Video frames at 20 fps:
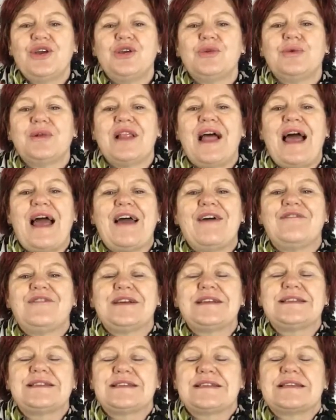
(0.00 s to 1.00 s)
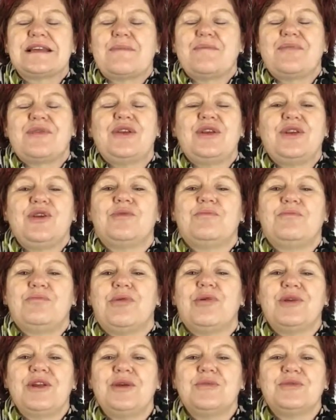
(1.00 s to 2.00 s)
You will have a something, your
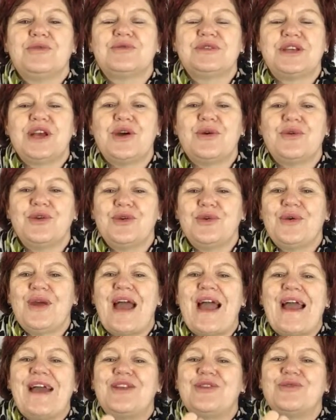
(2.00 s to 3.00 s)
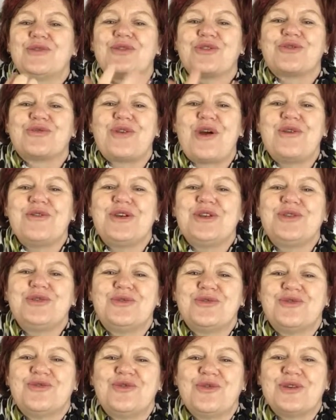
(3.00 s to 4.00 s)
body will tell you, and your throat and
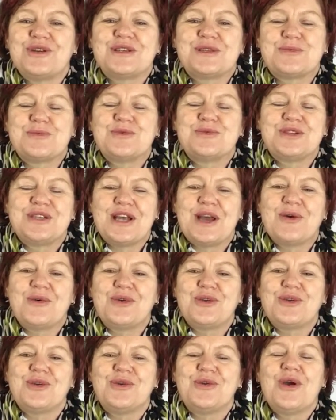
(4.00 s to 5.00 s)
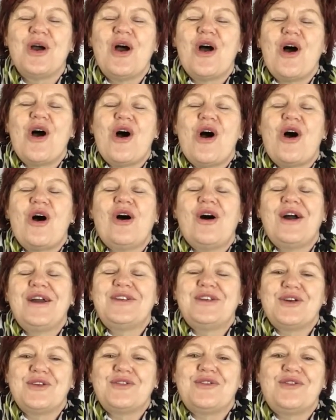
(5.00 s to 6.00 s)
your voice will tell you, I
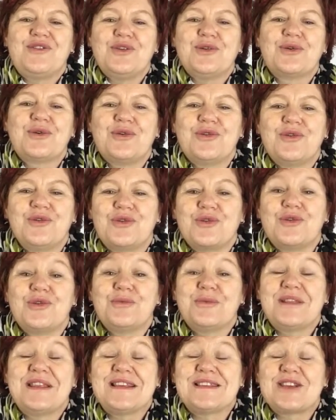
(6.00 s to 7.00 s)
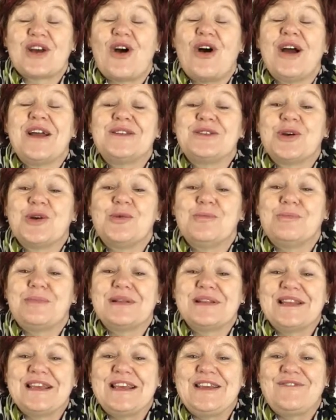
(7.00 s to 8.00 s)
don't feel congruent with this, I don't
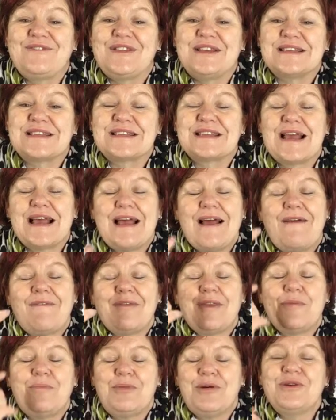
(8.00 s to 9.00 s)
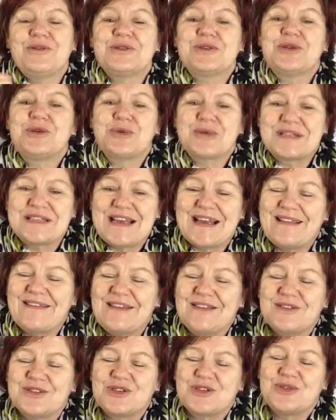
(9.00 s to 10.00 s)
believe this. The person you're
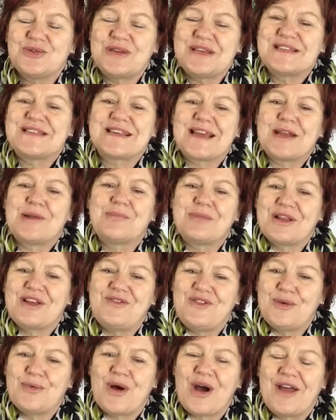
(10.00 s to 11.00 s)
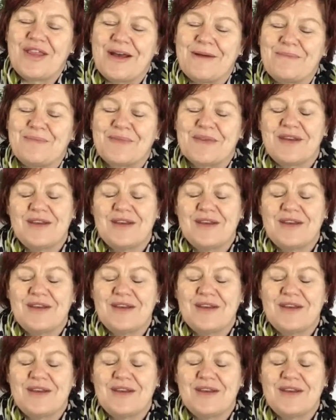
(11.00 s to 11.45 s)
telling this to isn't going to believe you either.